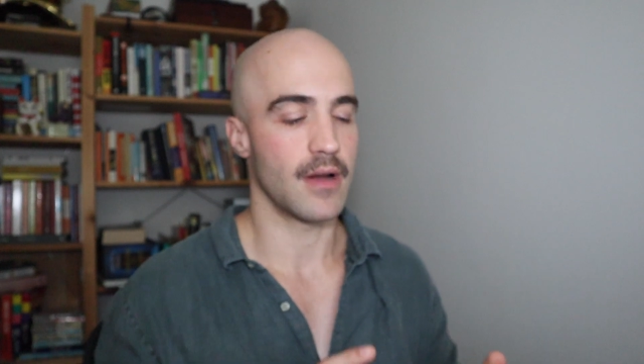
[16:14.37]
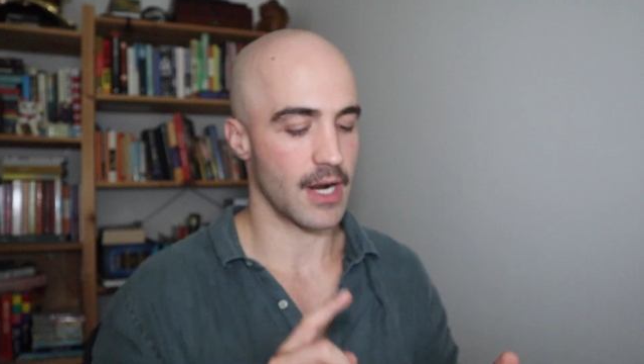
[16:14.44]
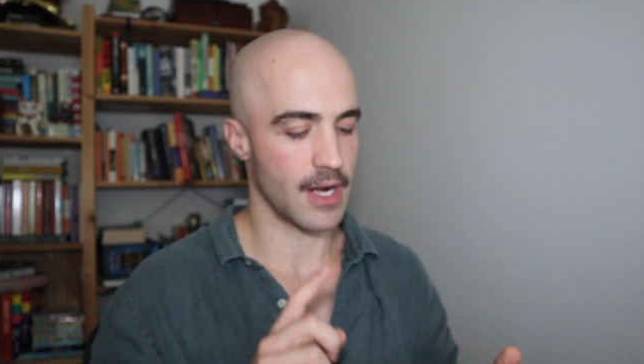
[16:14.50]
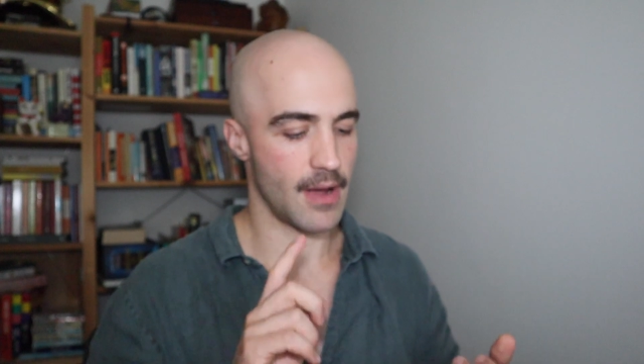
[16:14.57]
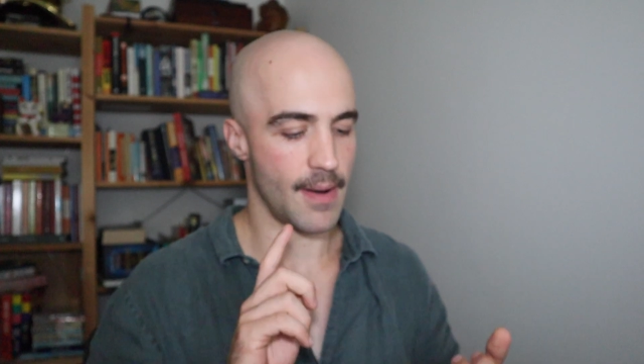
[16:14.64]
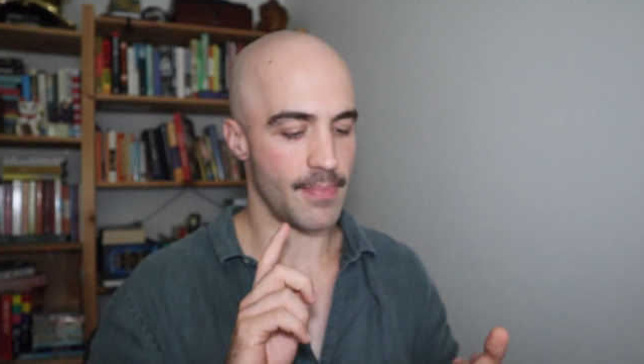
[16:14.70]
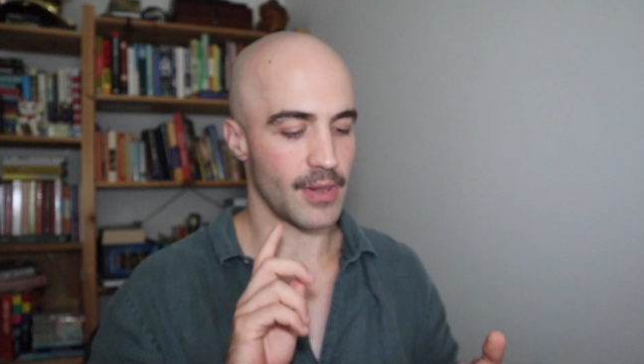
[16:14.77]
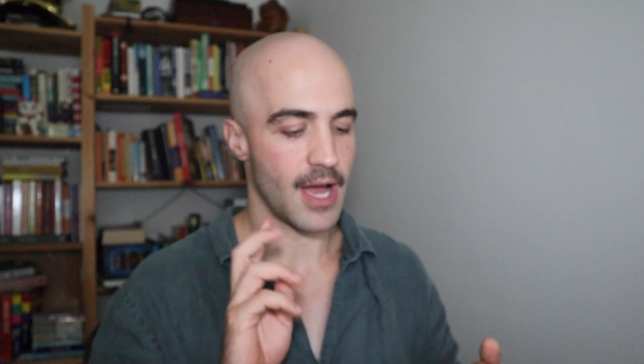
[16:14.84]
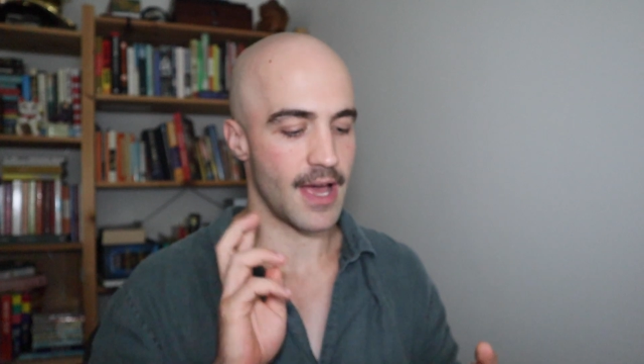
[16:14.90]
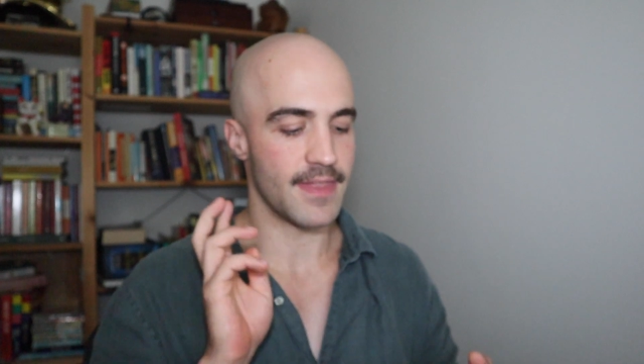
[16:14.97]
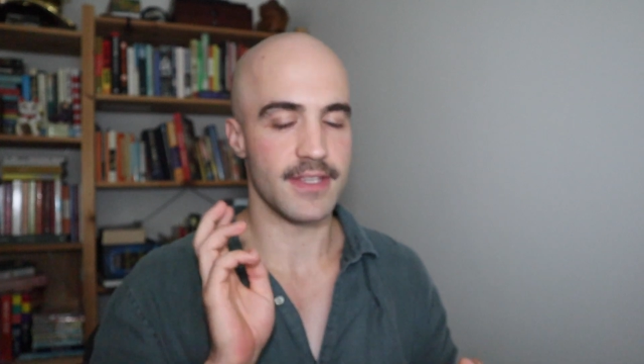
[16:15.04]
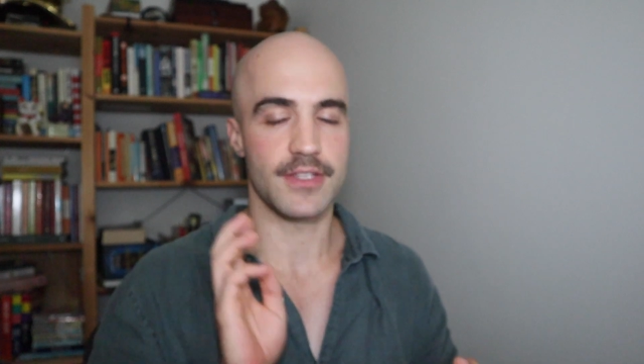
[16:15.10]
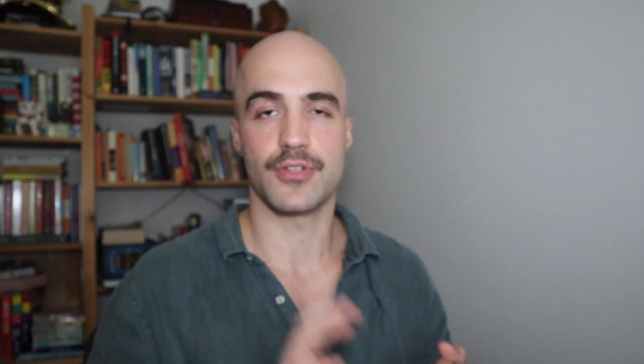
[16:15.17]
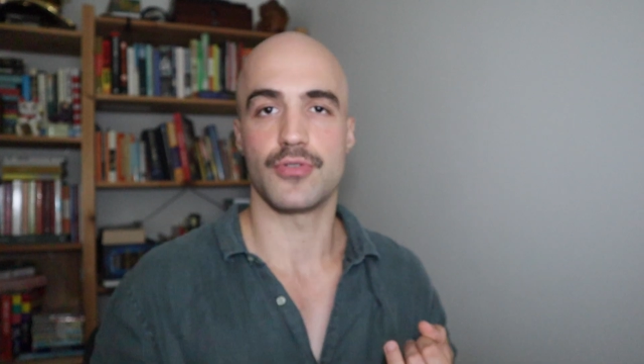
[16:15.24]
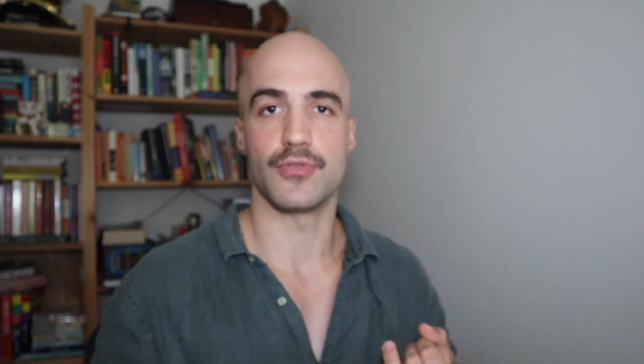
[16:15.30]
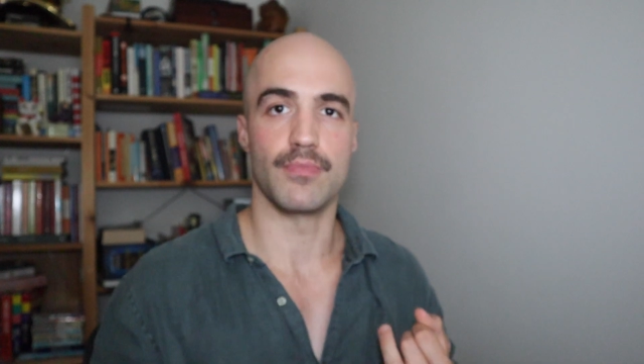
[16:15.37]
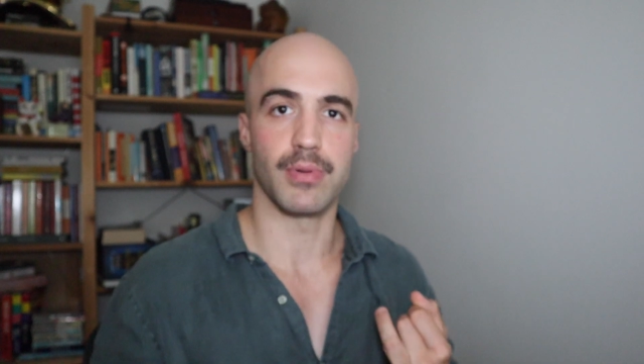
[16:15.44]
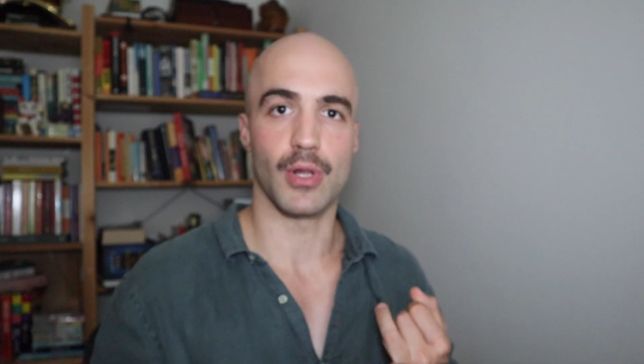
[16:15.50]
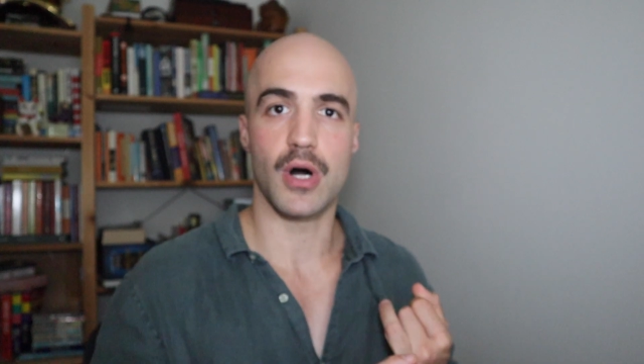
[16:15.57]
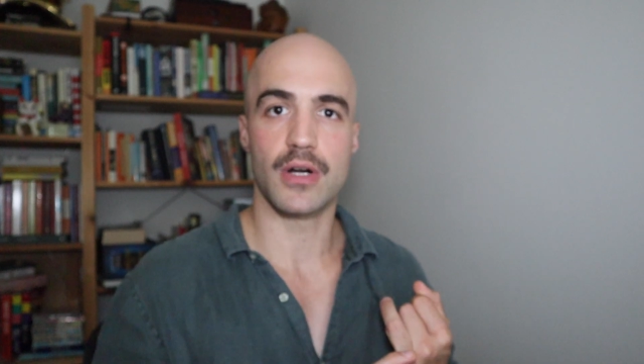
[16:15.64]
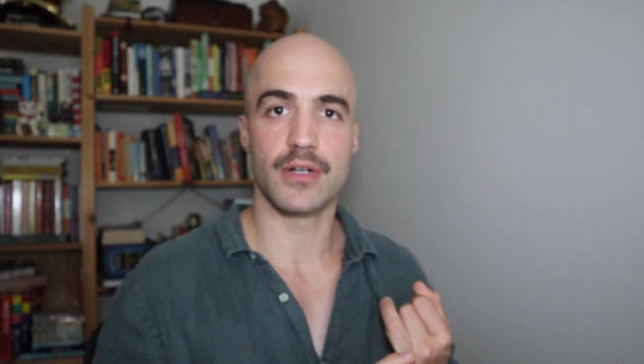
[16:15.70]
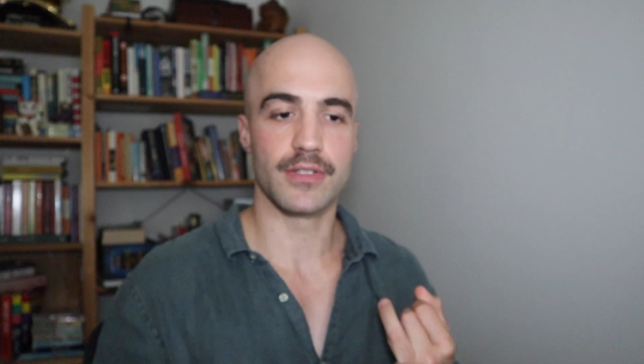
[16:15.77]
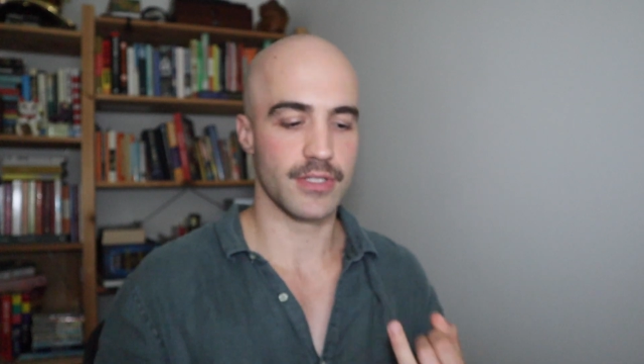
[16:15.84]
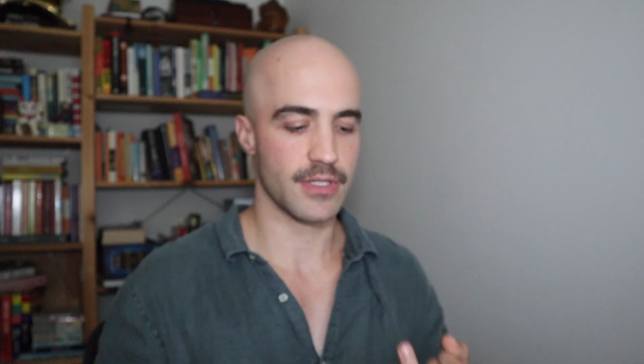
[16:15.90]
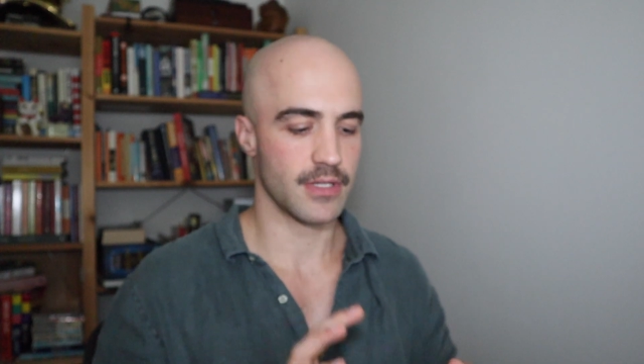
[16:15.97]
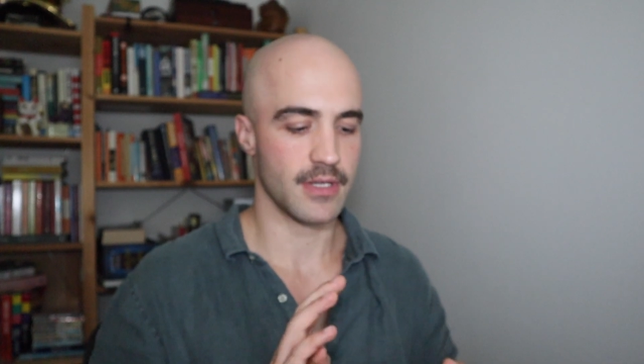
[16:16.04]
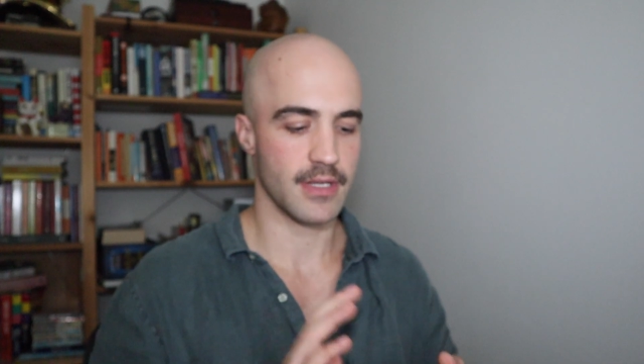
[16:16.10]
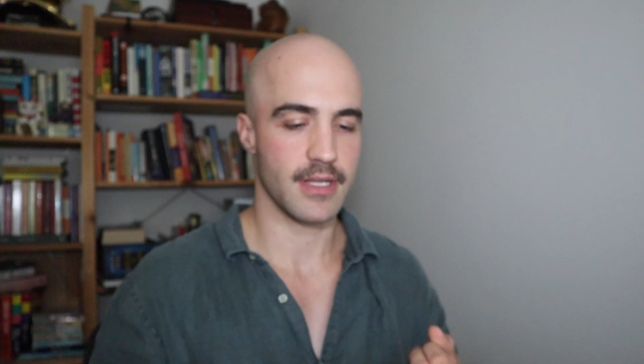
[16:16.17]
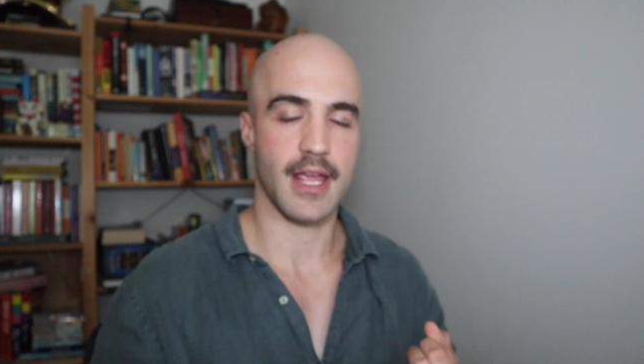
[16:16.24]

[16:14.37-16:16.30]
I'm going to apply this to blogs,